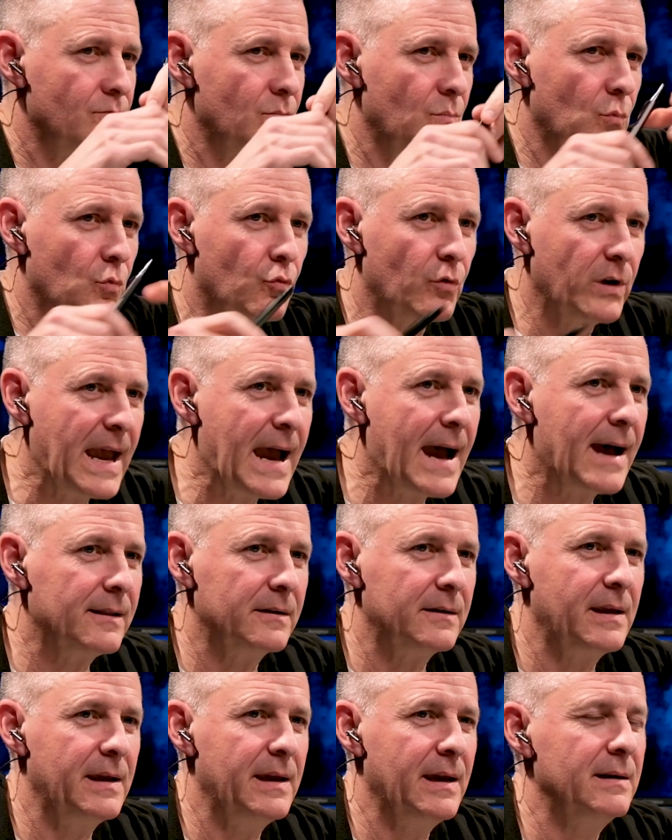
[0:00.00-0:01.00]

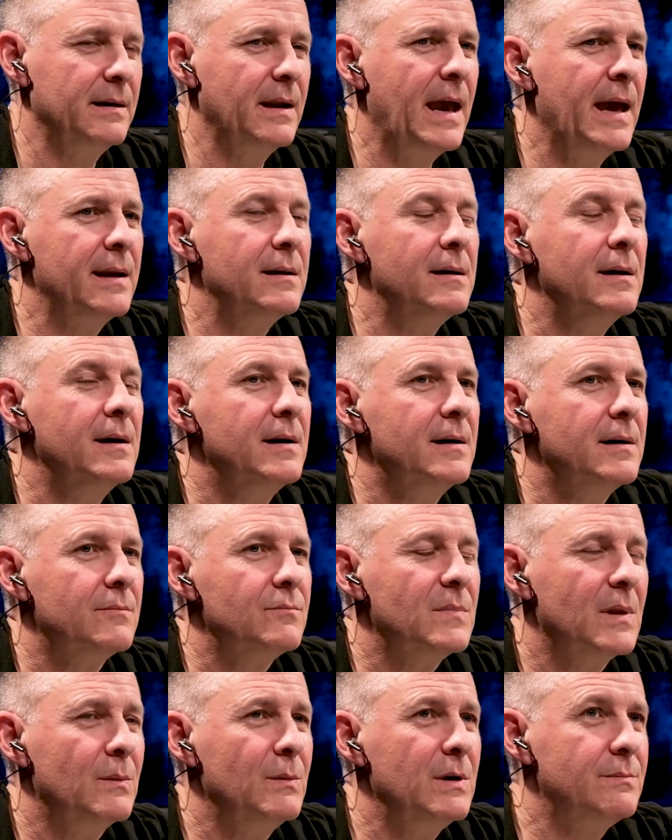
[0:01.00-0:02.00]
reality. And
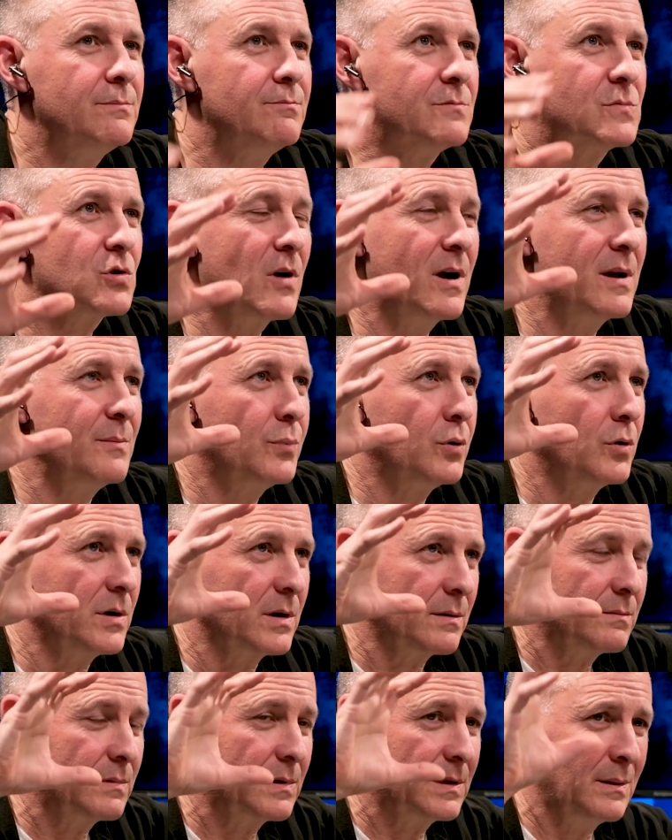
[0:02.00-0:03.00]
let me try
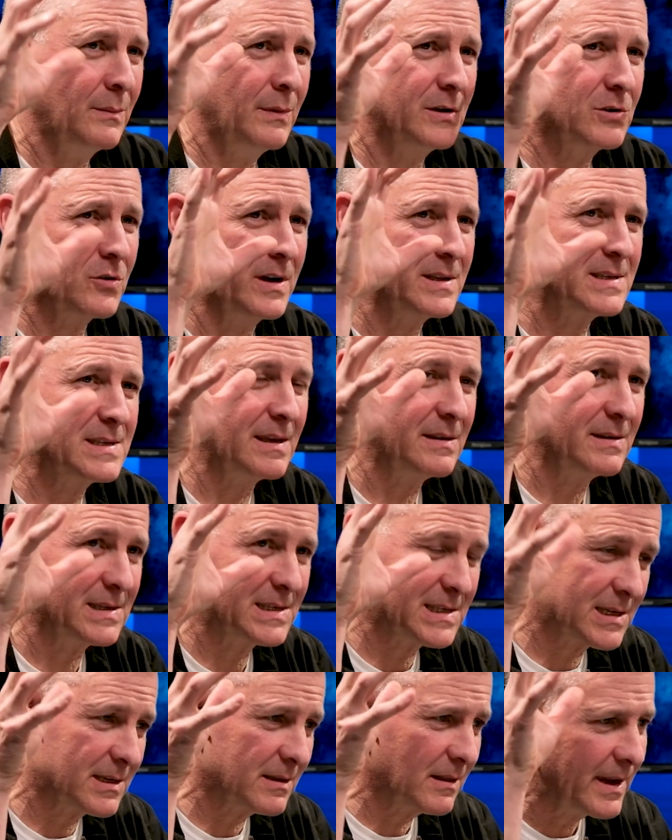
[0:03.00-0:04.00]
and say this
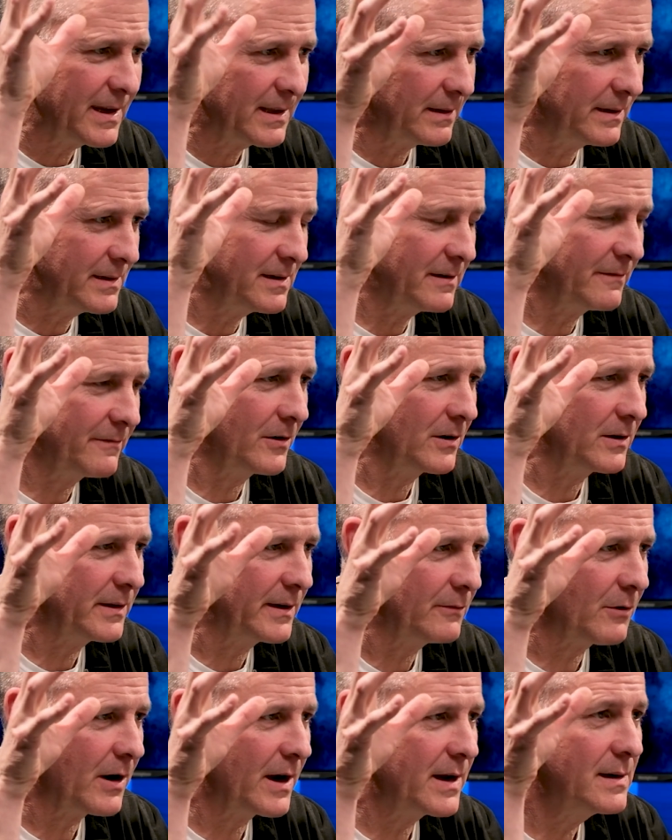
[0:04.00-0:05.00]
slightly
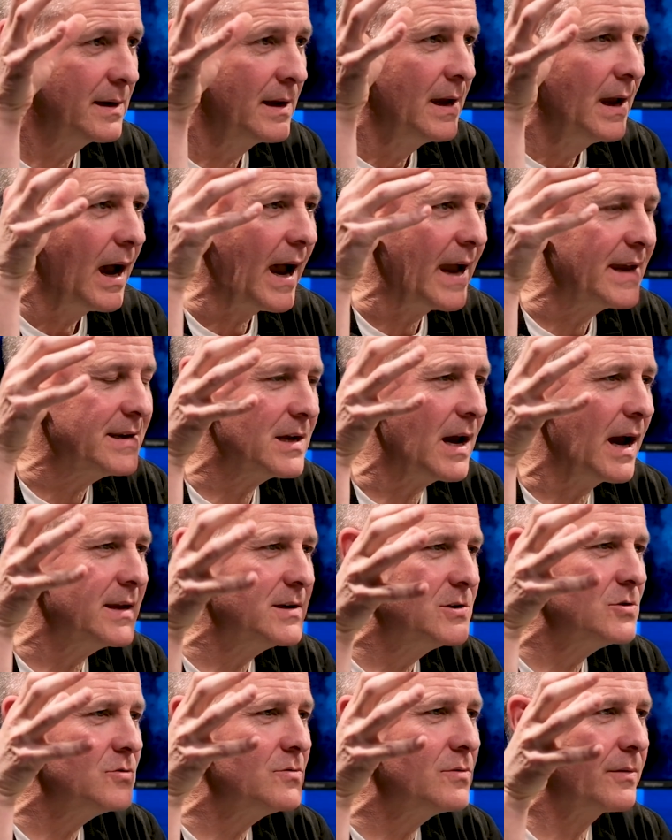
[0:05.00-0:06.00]
differently, right? I
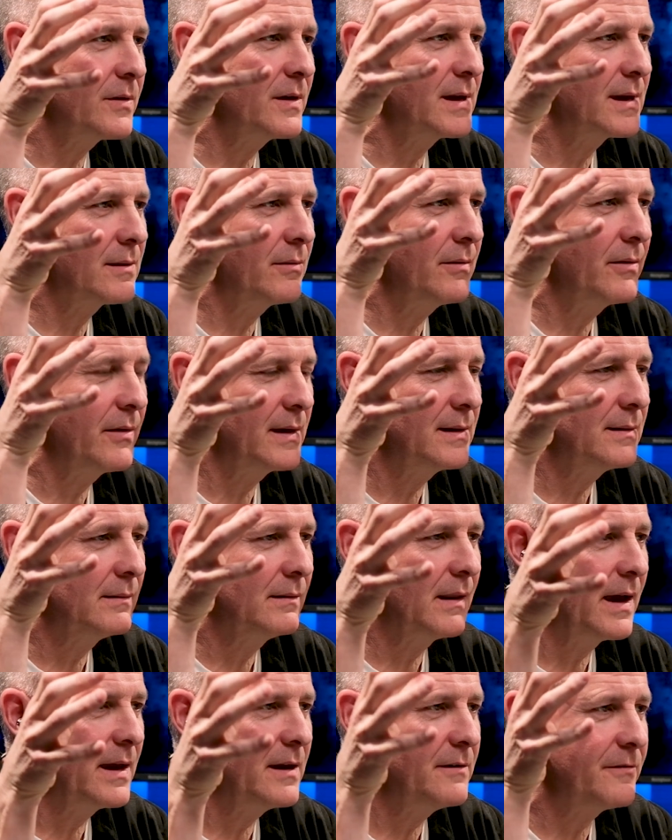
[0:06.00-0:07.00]
do think that
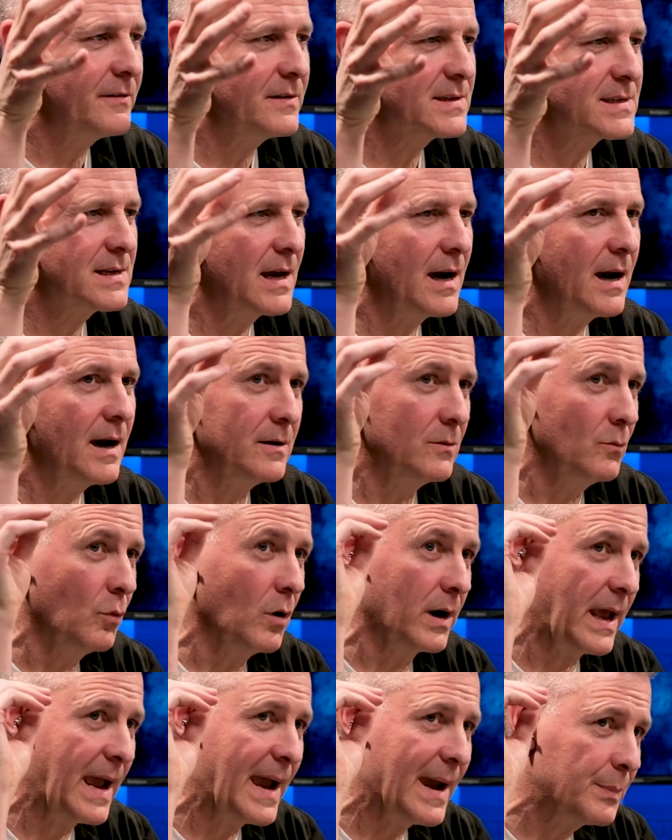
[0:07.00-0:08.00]
life is not
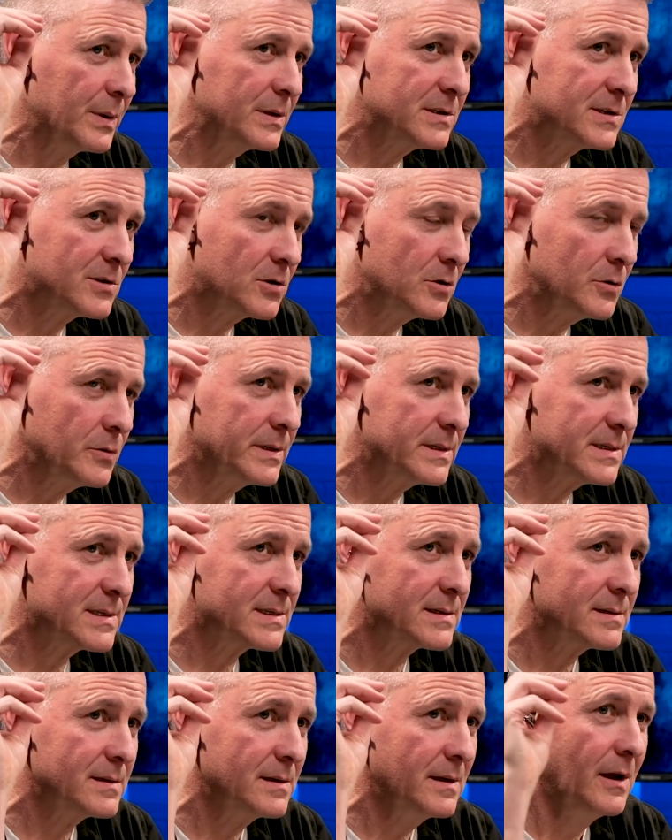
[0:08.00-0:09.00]
what happens to
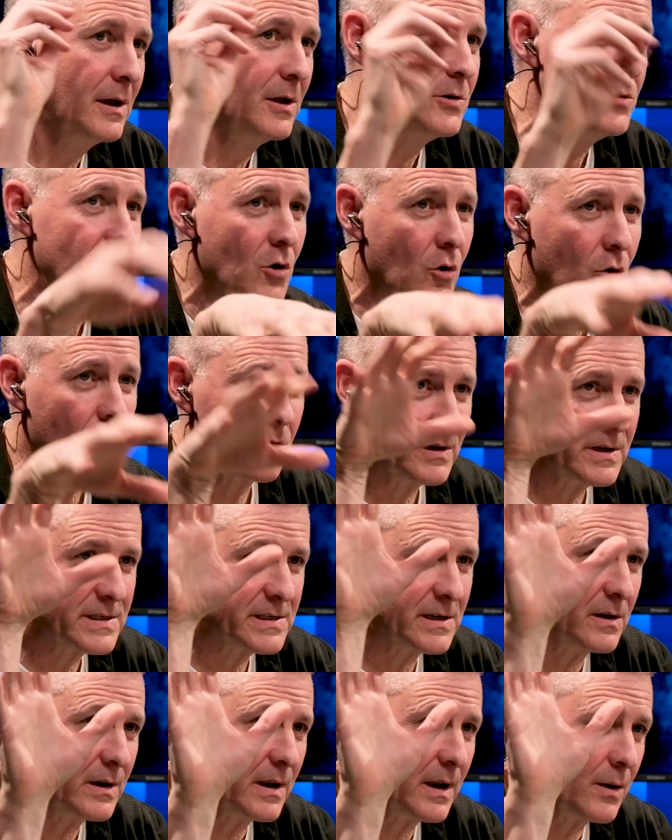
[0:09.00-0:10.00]
us, nor is
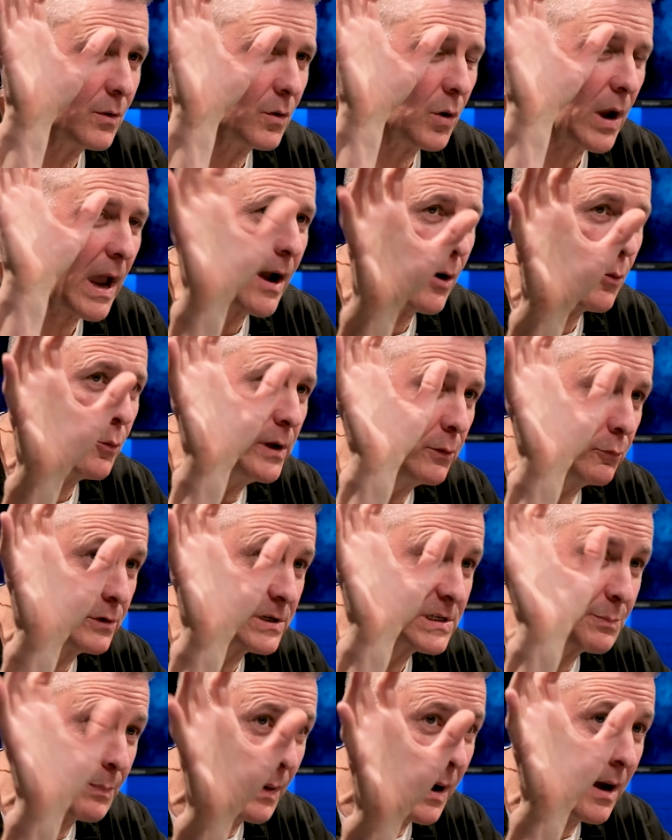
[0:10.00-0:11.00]
it how we
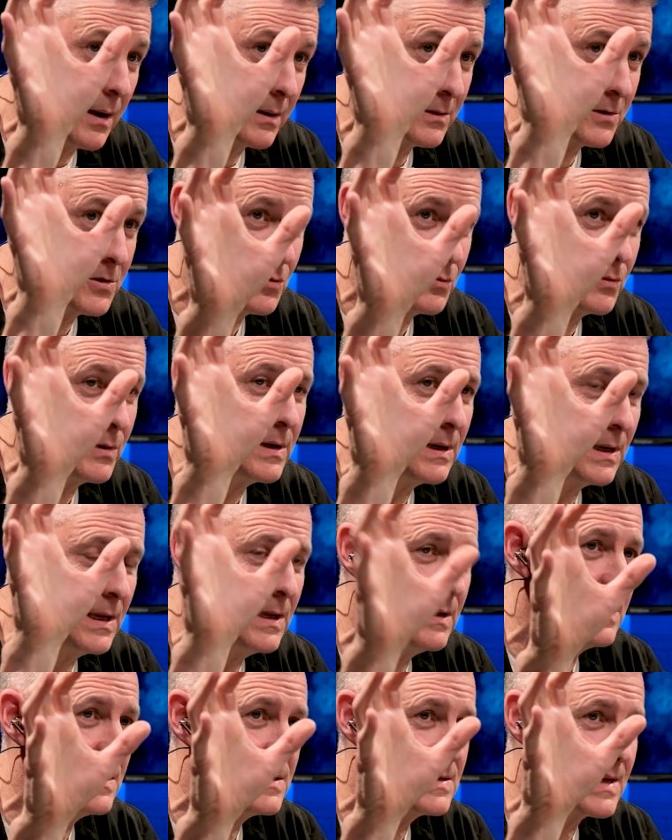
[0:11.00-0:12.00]
respond to it.
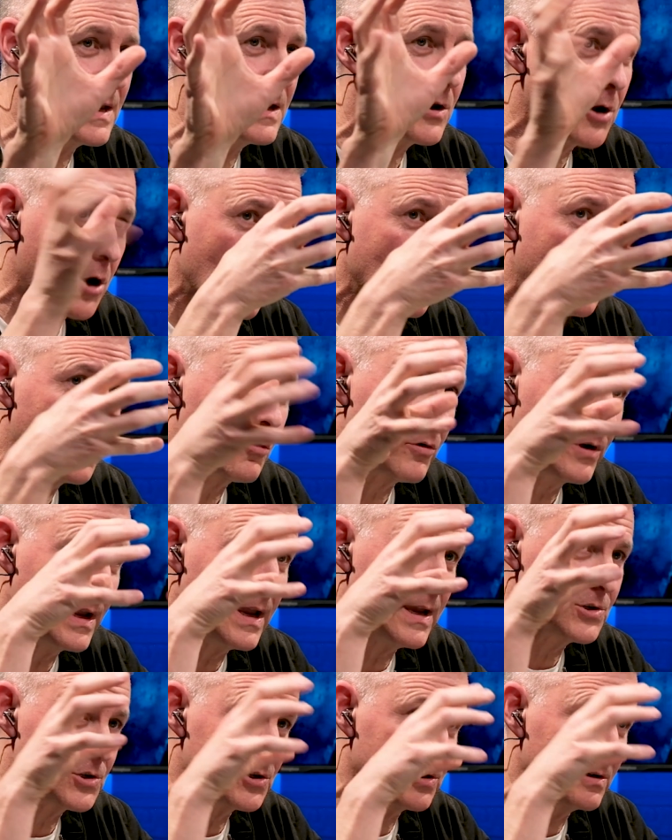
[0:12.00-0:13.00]
It is a
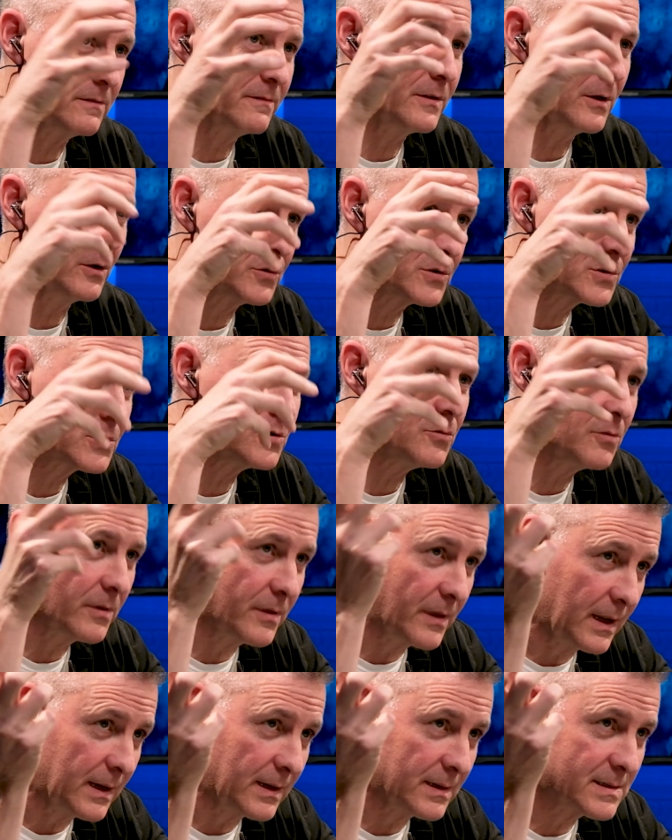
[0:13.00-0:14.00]
co-creation of those two
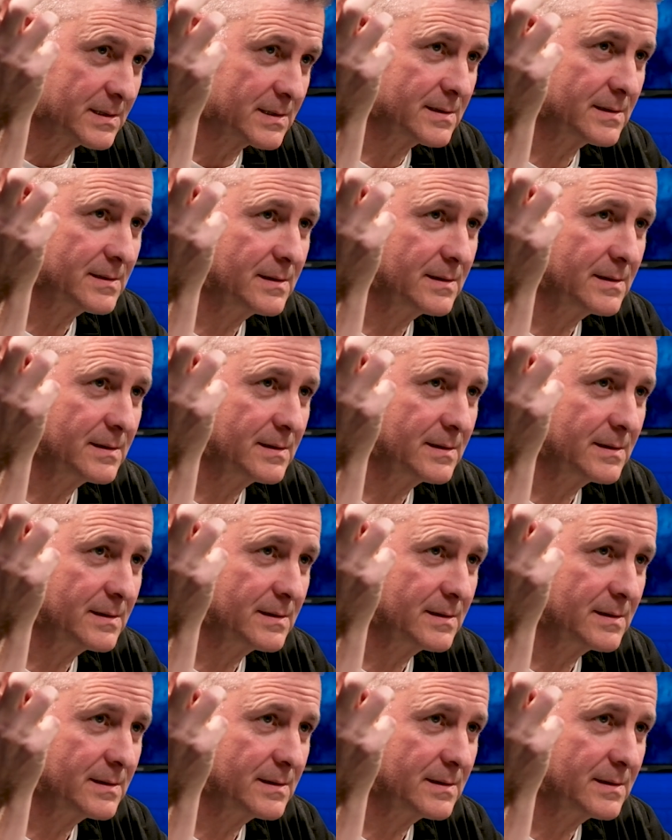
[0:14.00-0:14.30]
things.